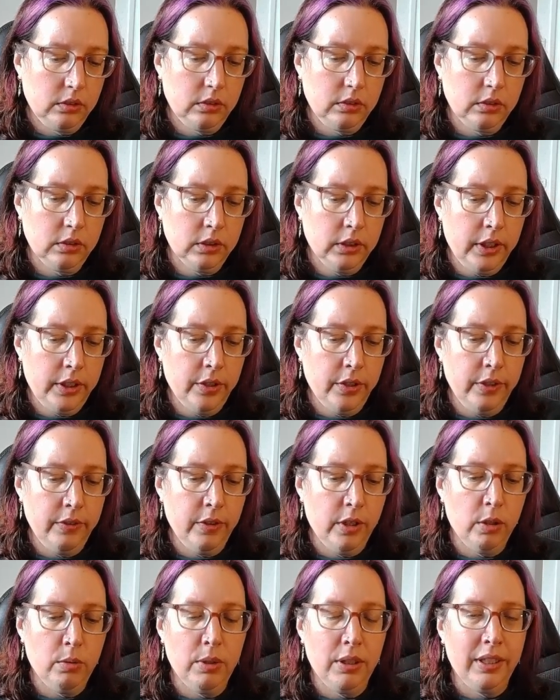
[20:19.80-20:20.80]
I don't even
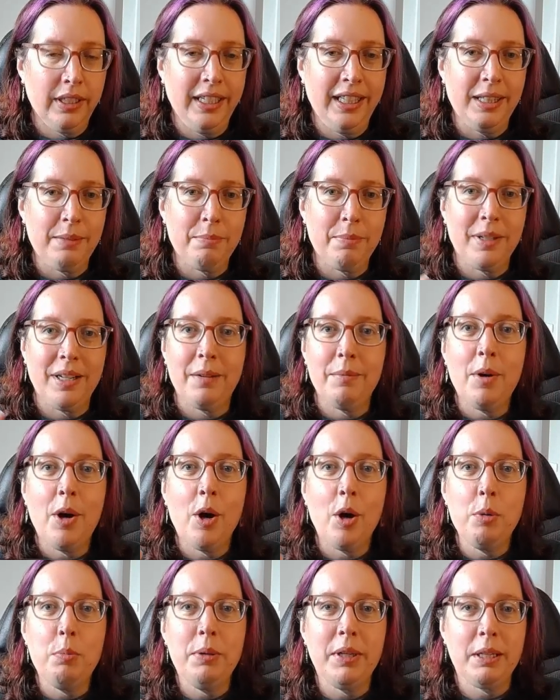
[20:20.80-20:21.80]
know what length, but I'm
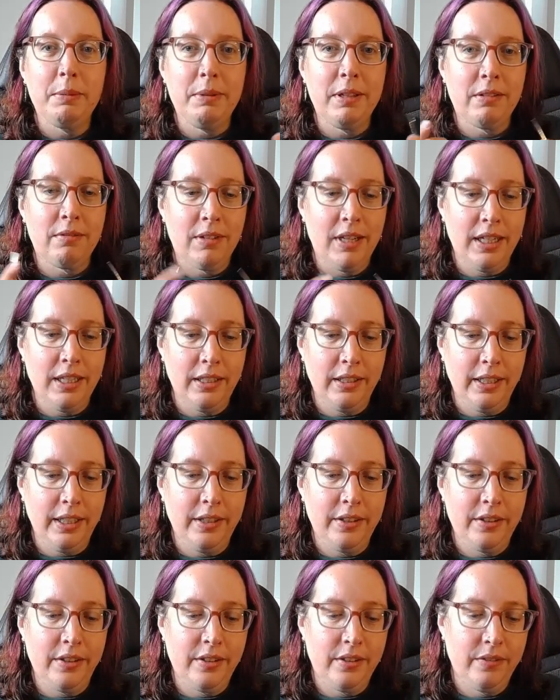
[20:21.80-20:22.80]
hoping it'll be the right
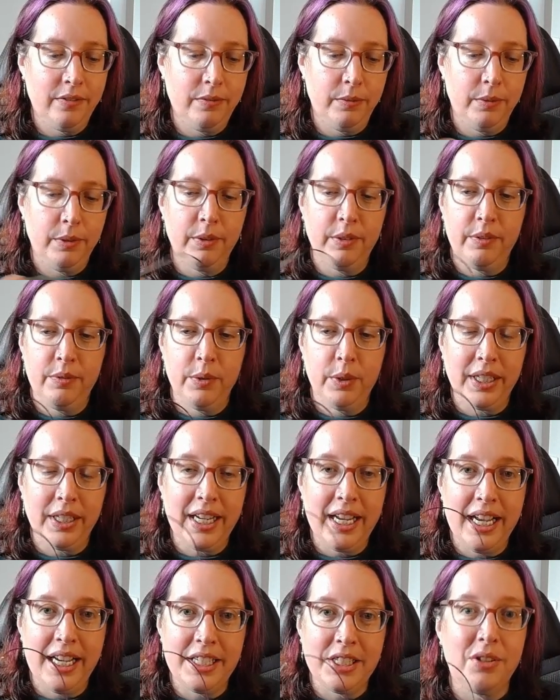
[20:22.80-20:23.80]
length for the
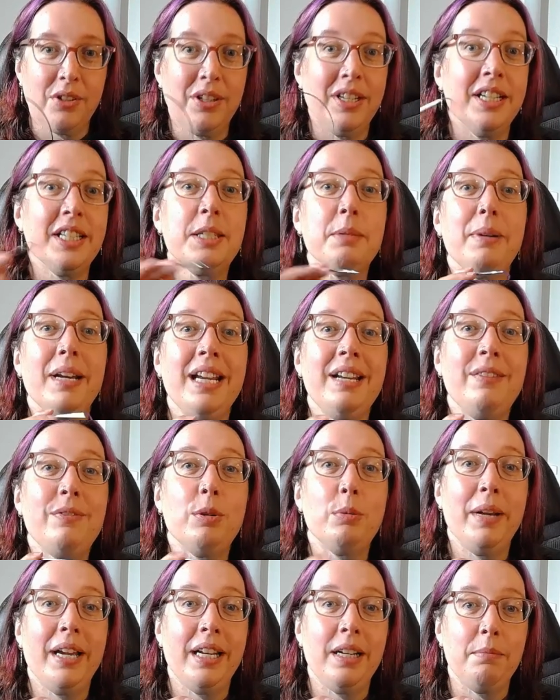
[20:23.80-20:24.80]
cast on. It is a paid for
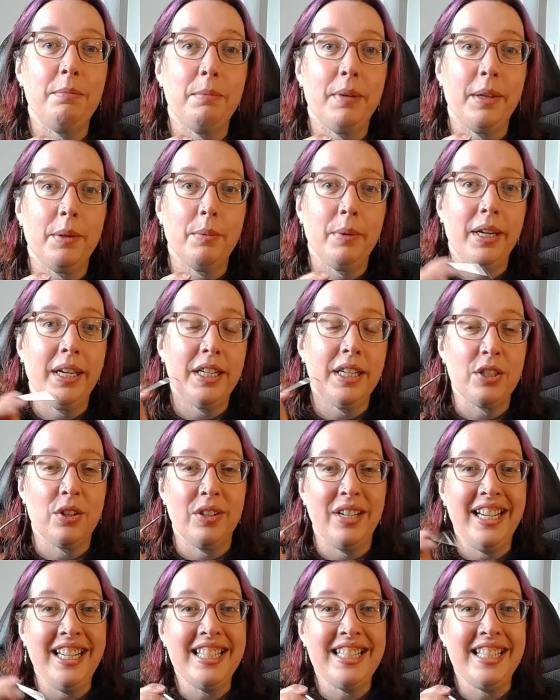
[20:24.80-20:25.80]
pattern, by the way. It's on
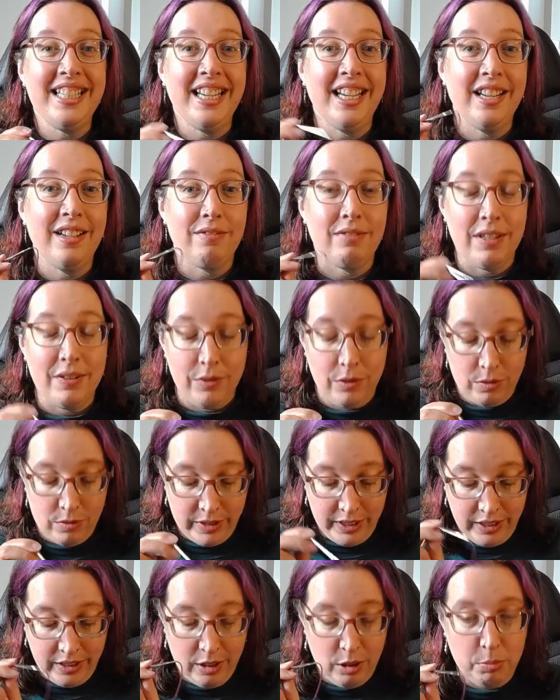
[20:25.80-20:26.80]
Etsy and Ravelry.
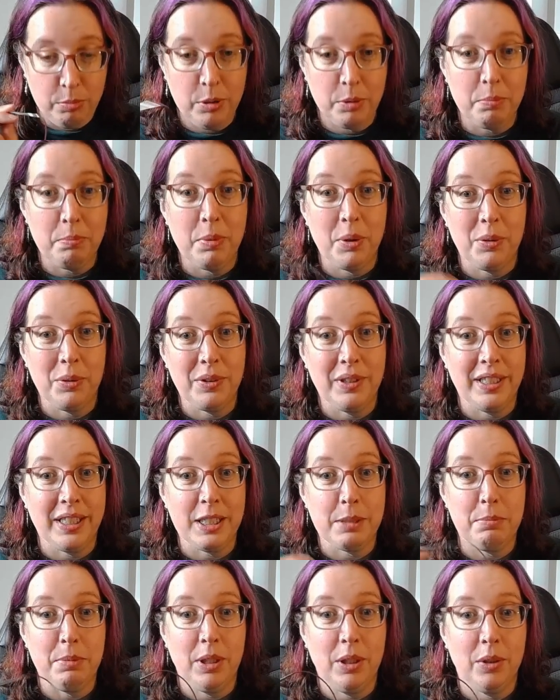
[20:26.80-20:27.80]
I'll put both links
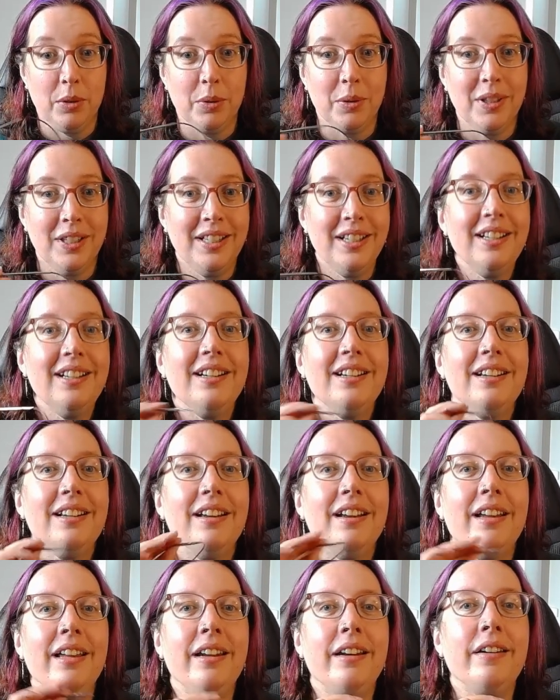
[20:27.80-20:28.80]
below.
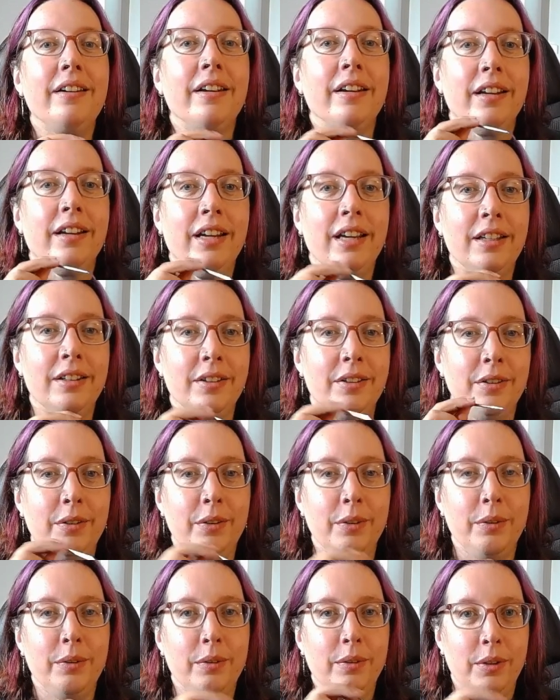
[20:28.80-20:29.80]
Editing Helen, you
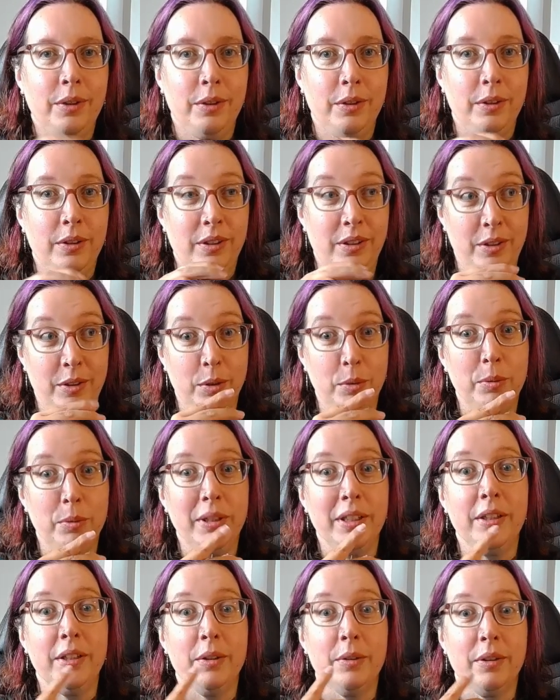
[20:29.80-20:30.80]
know what you're
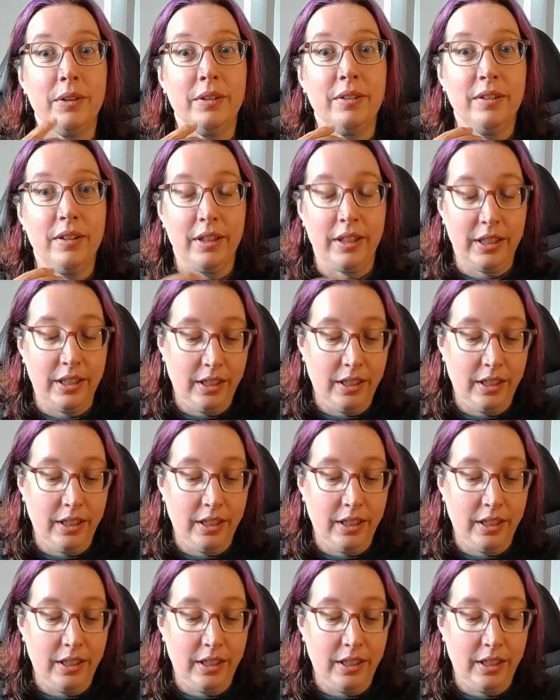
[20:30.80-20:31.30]
doing. Okay.